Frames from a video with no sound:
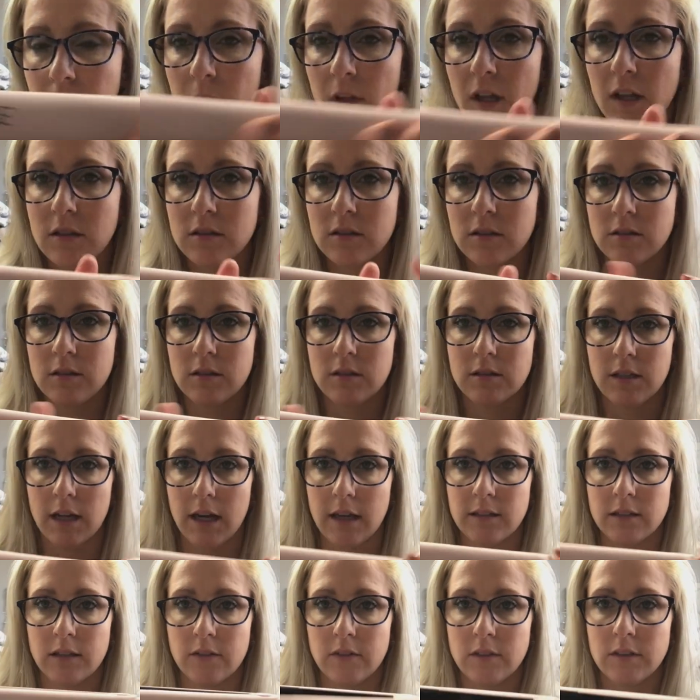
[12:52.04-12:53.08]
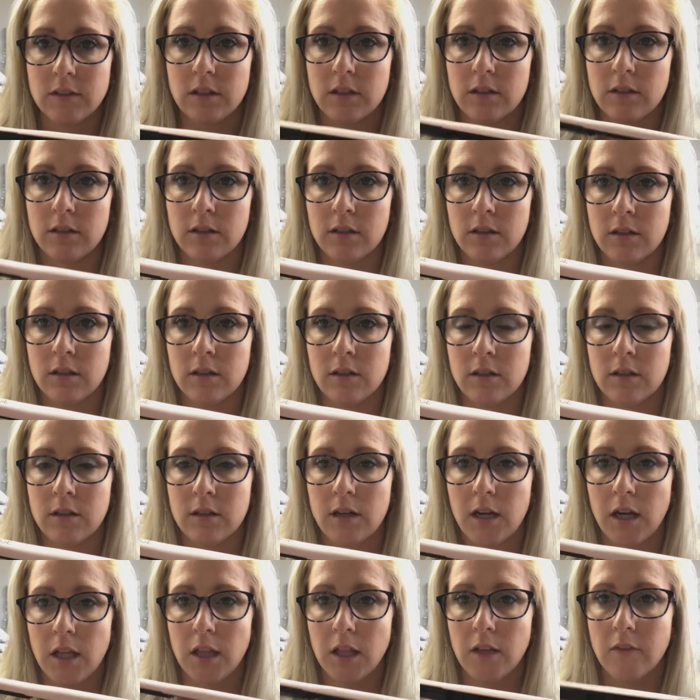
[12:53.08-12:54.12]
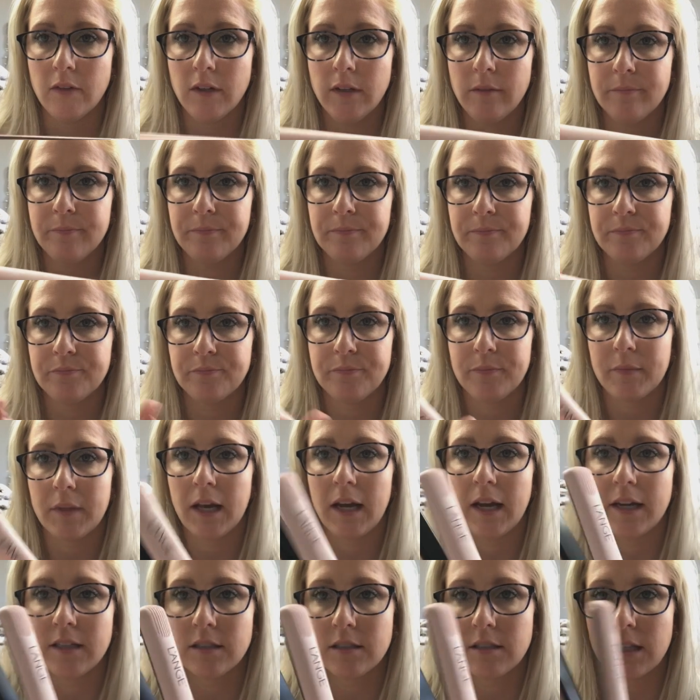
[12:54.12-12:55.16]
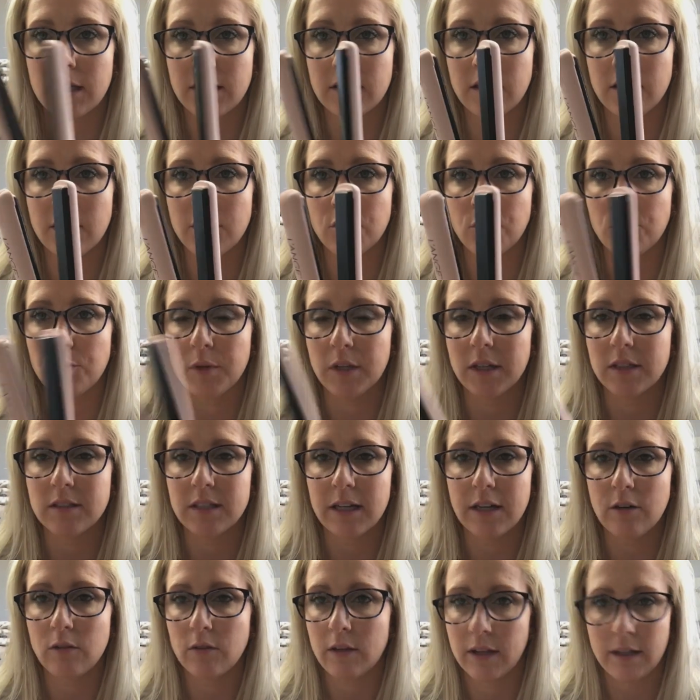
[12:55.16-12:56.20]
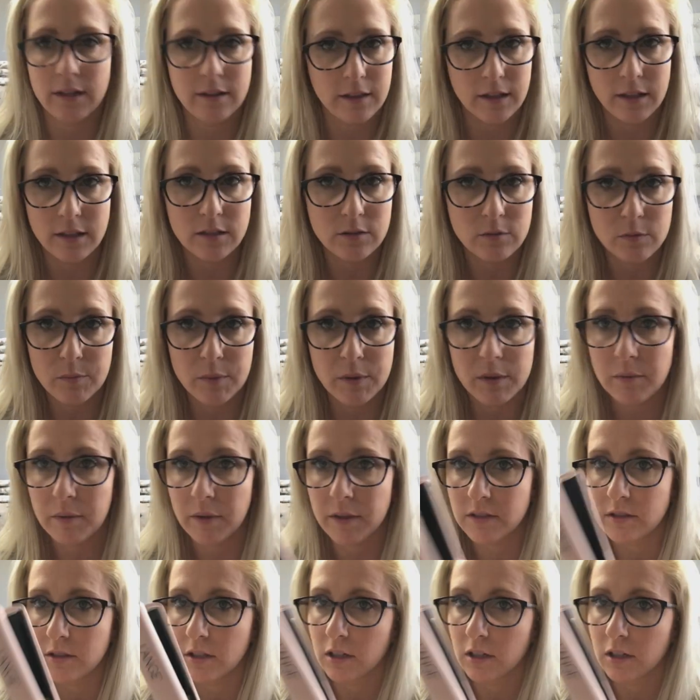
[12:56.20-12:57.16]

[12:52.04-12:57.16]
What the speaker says: This is the size of it. I love it. I just like the little plates. I don't like things with big plates